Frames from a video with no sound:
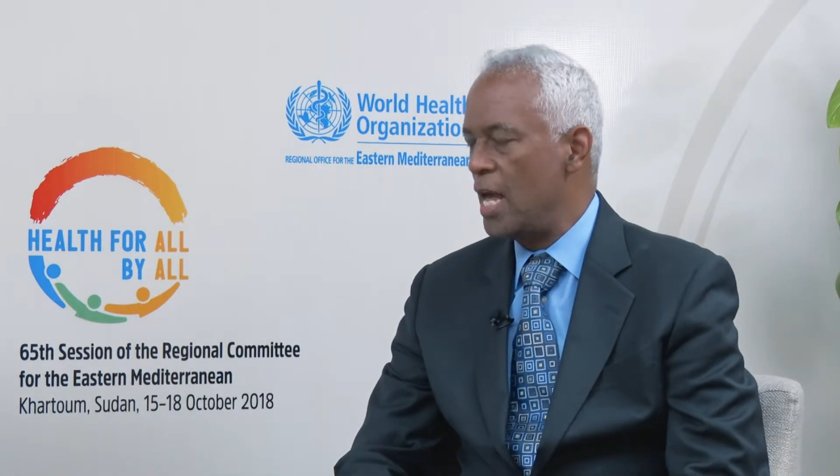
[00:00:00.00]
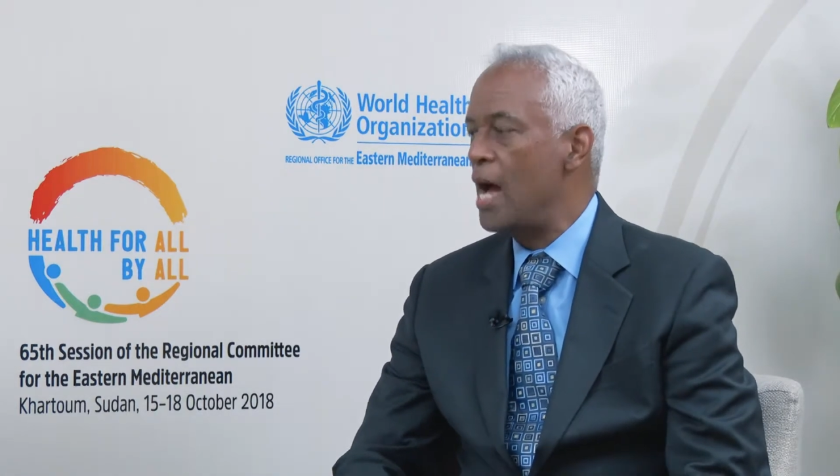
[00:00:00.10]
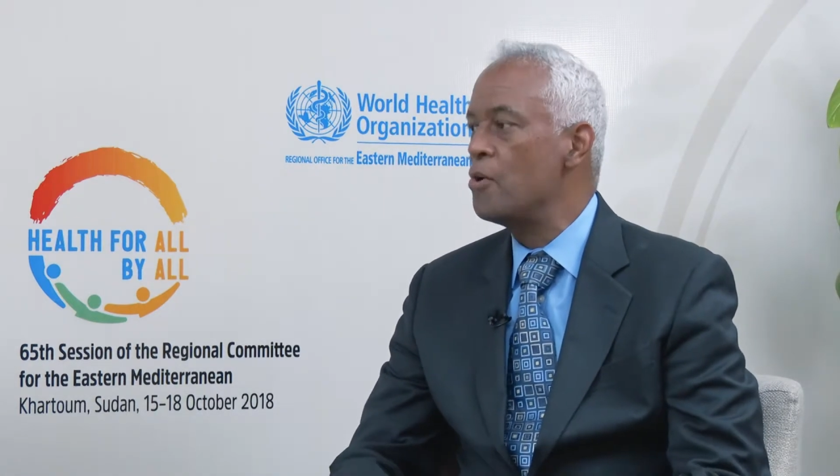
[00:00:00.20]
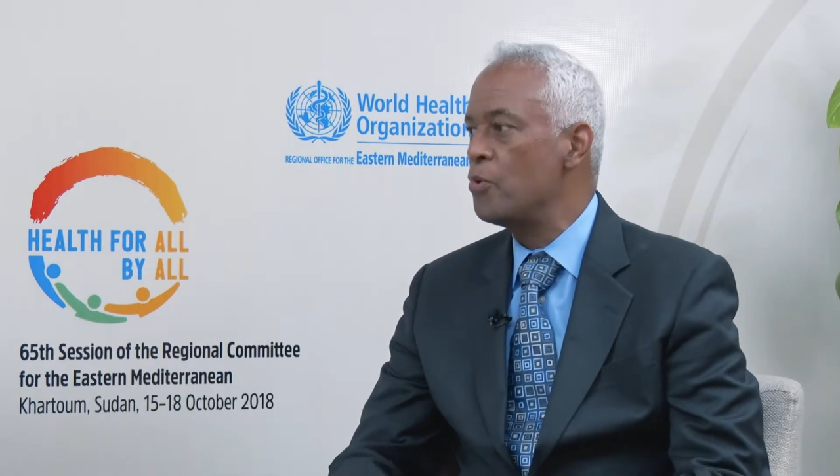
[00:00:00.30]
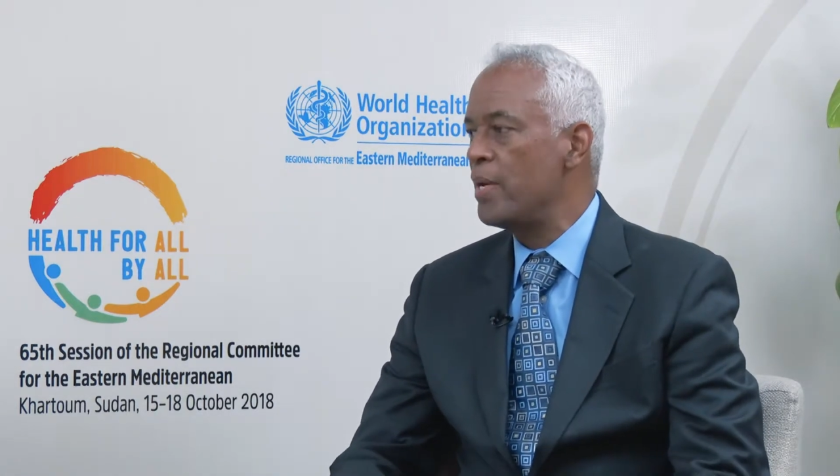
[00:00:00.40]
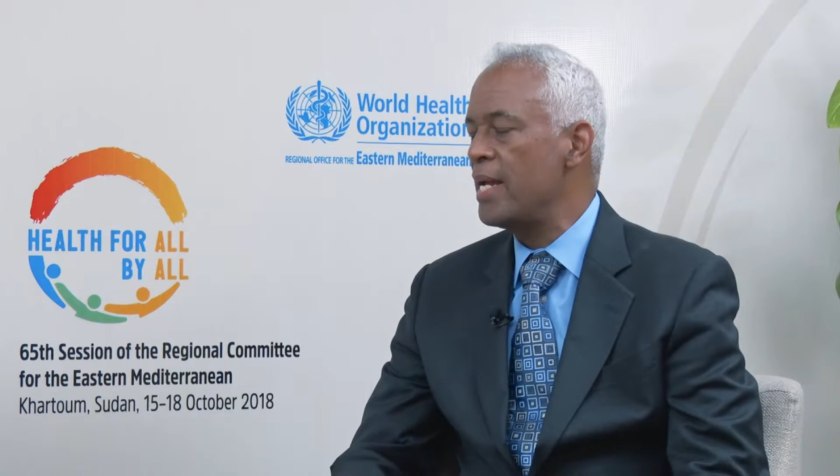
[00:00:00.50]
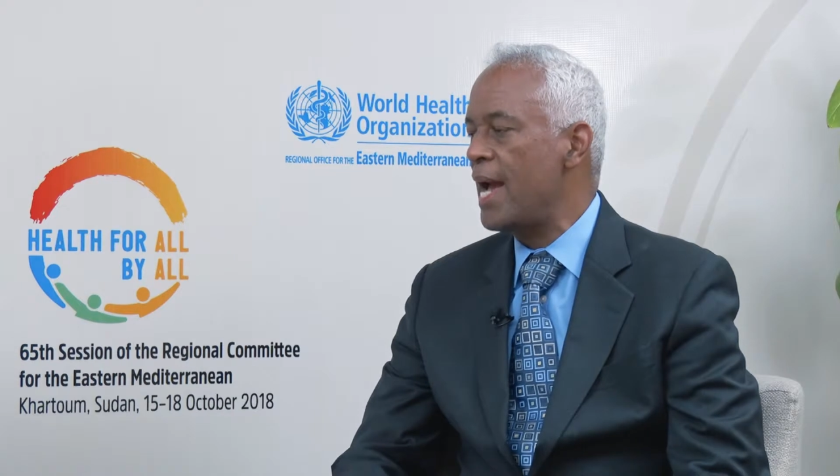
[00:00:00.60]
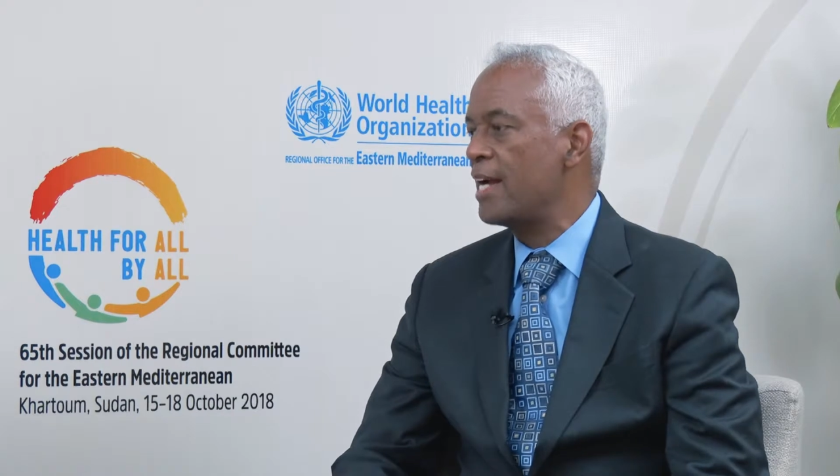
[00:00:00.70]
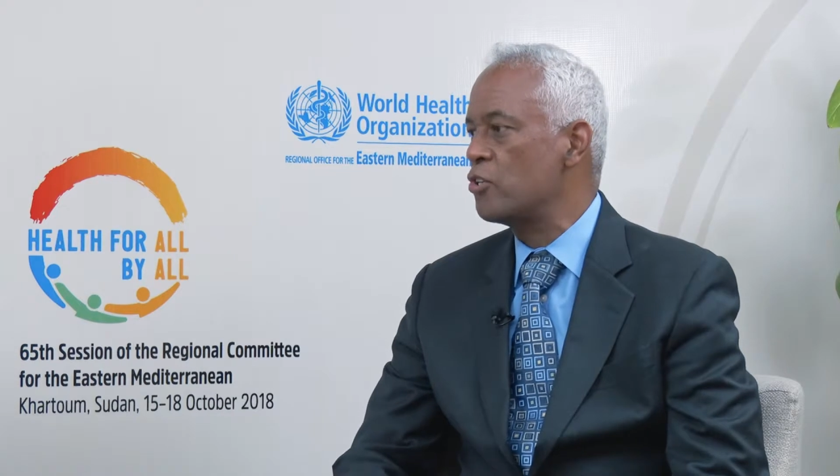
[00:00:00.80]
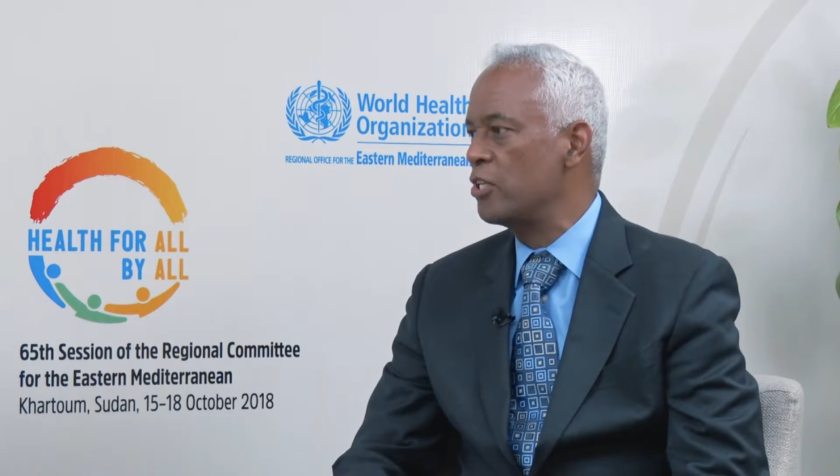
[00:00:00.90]
how do we
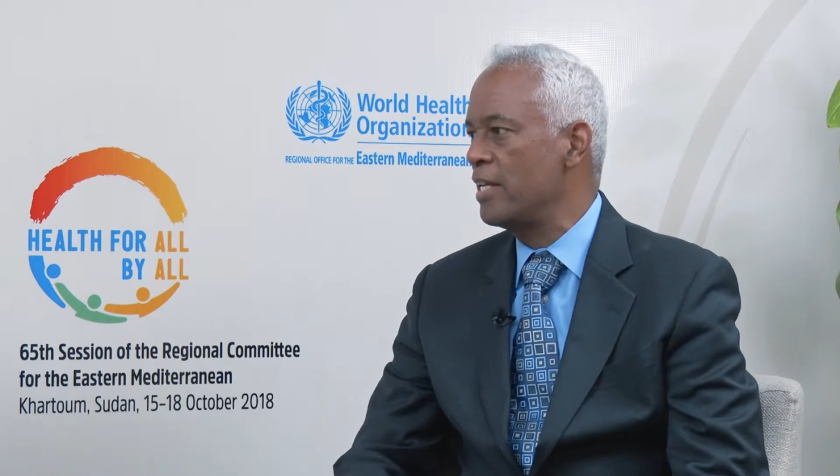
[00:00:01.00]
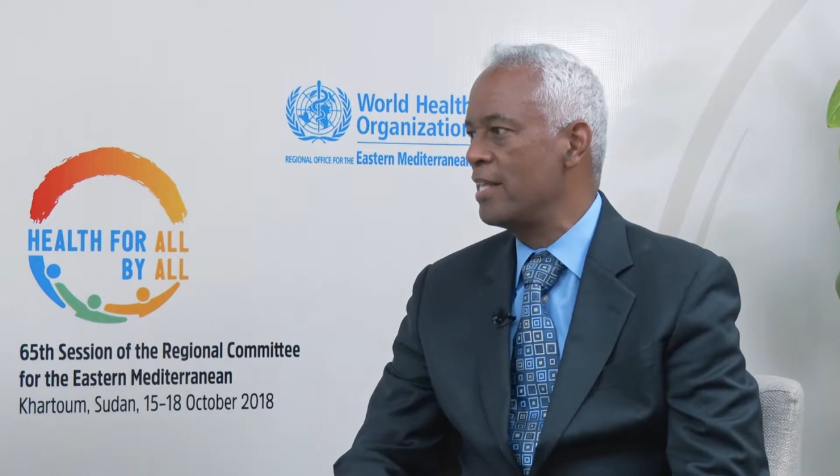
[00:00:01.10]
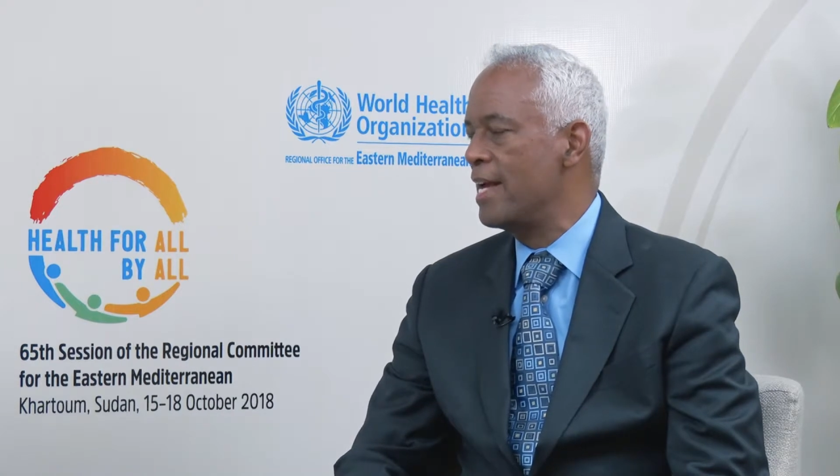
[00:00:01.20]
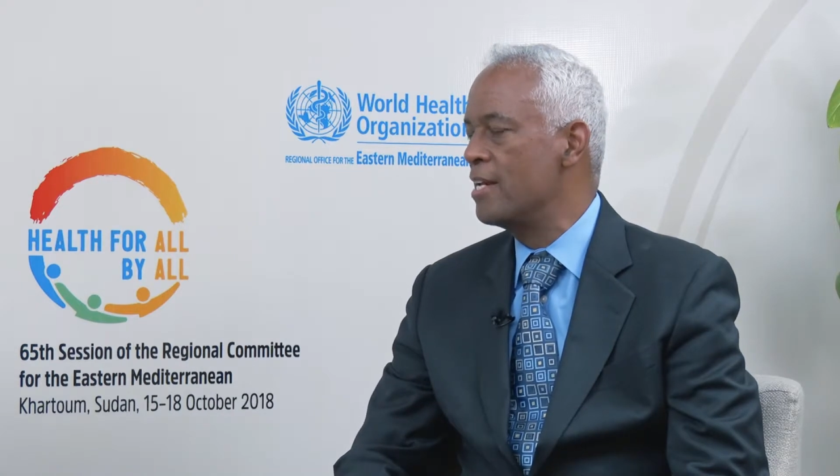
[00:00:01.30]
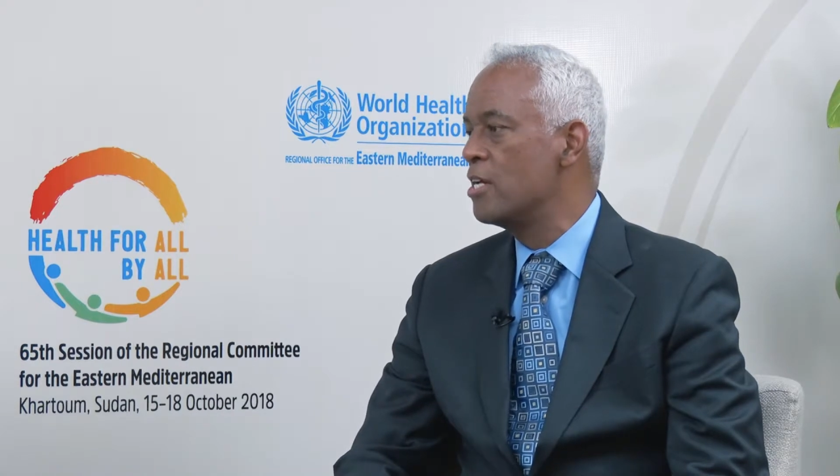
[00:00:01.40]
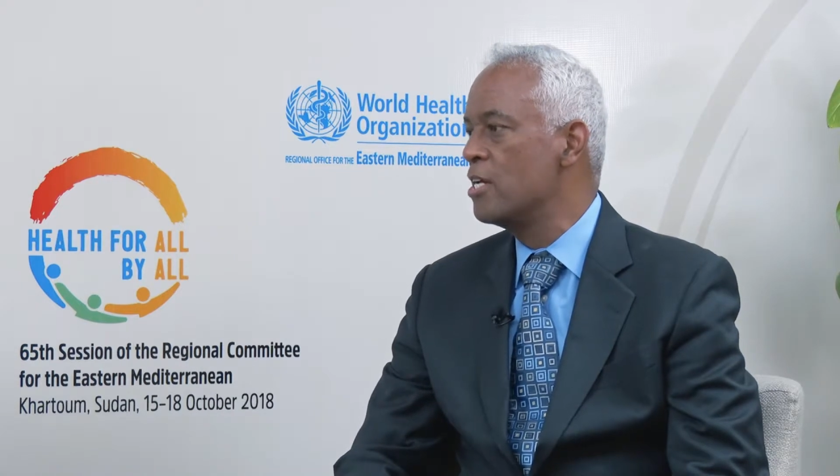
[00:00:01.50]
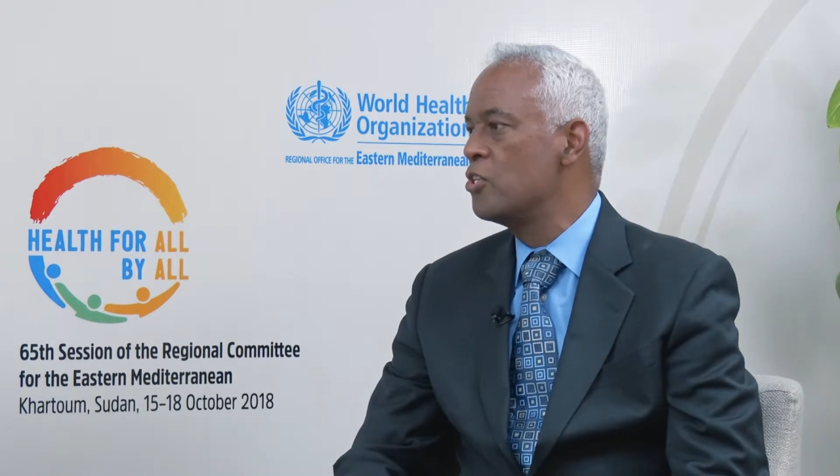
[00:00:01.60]
actually then